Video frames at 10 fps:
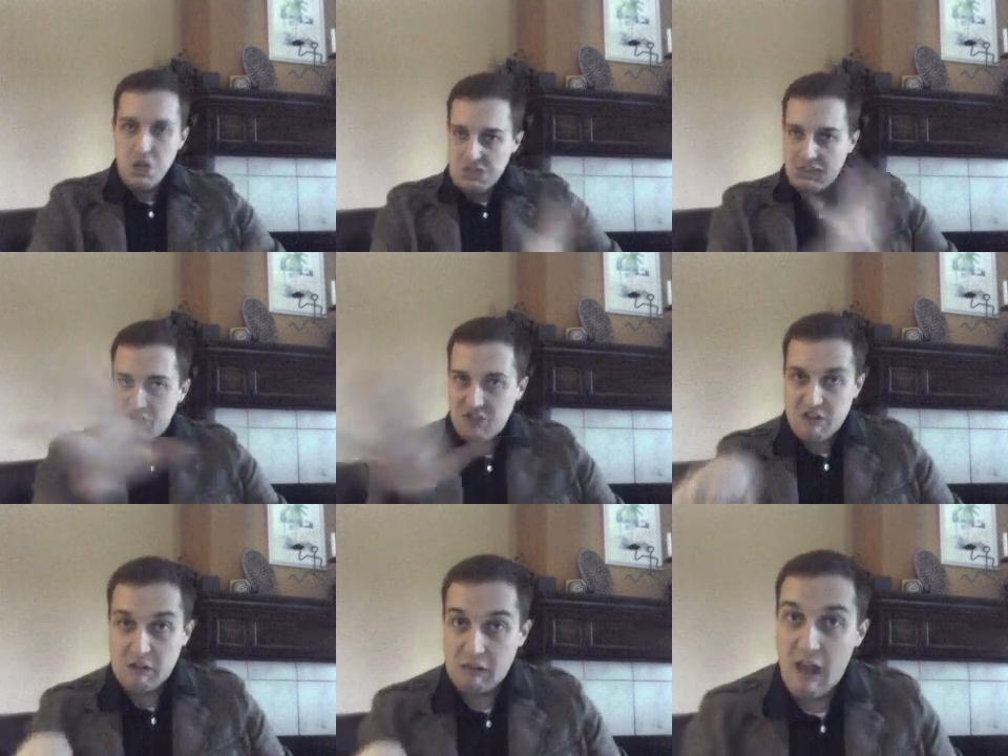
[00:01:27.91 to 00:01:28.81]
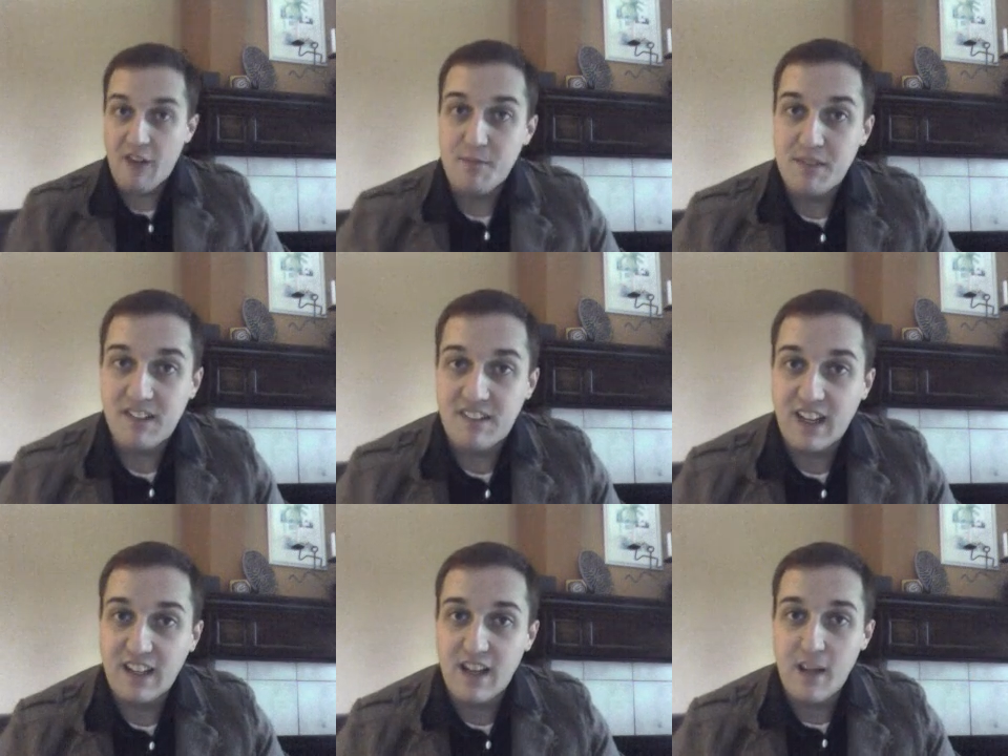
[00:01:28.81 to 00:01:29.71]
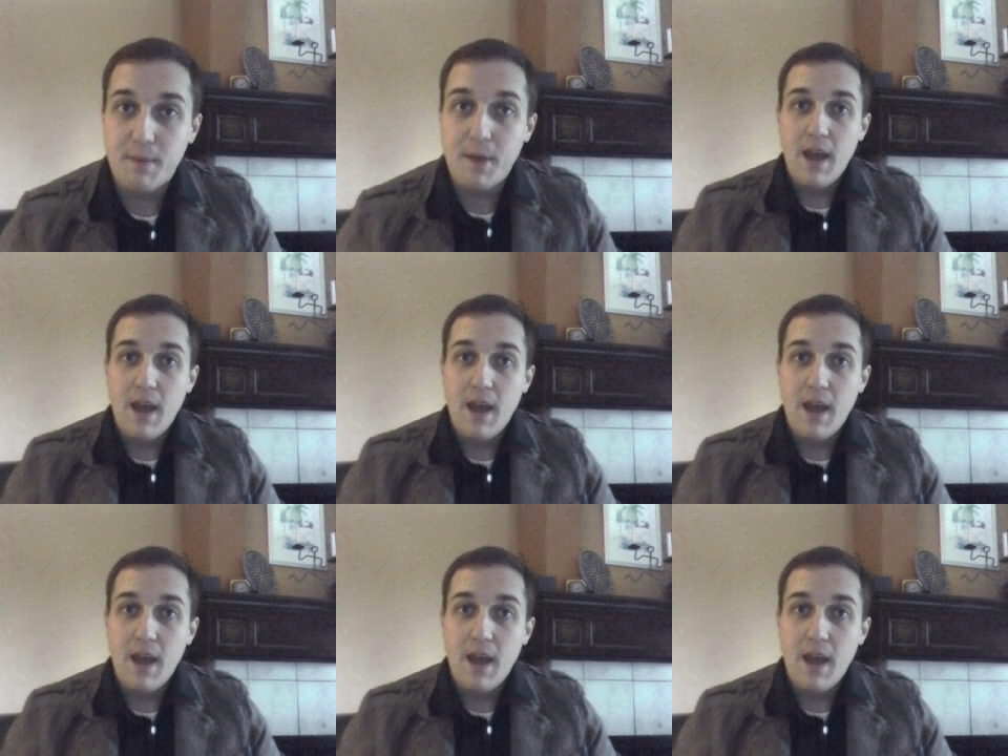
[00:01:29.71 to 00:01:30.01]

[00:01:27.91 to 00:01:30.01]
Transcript: He shouldn't allow them to stand up